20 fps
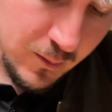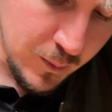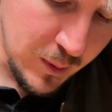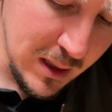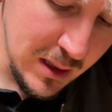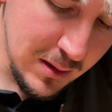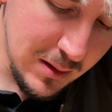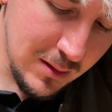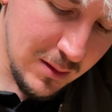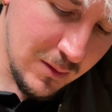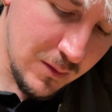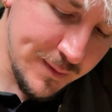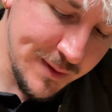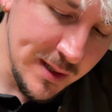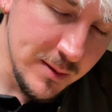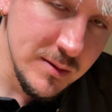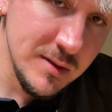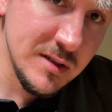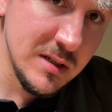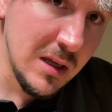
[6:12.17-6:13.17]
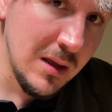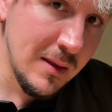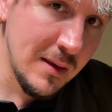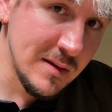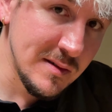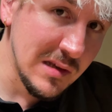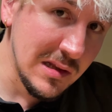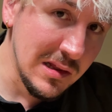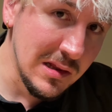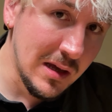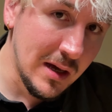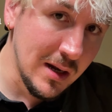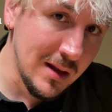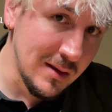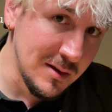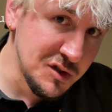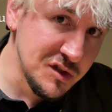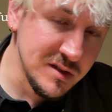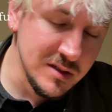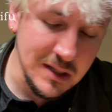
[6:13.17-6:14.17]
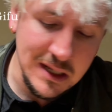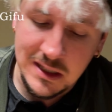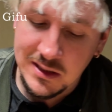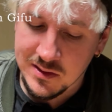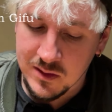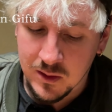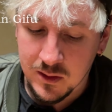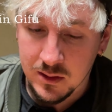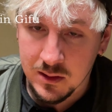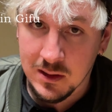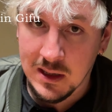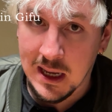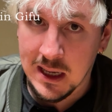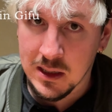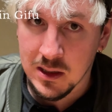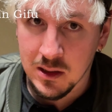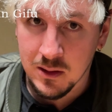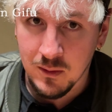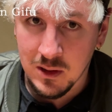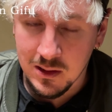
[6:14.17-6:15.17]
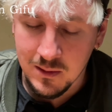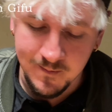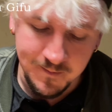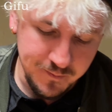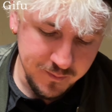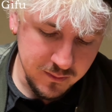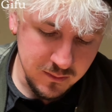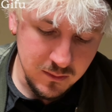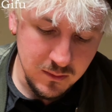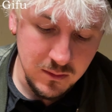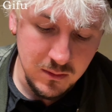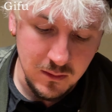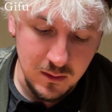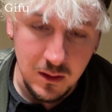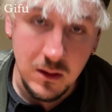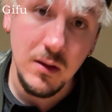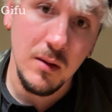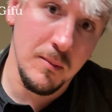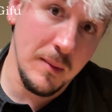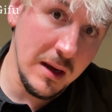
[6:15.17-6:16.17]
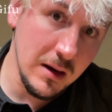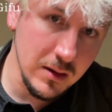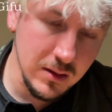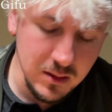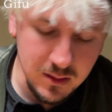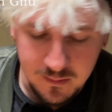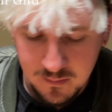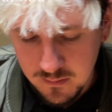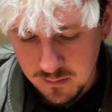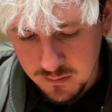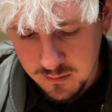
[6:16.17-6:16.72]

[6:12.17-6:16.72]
We don't see these a lot in the States or Canada, well, America.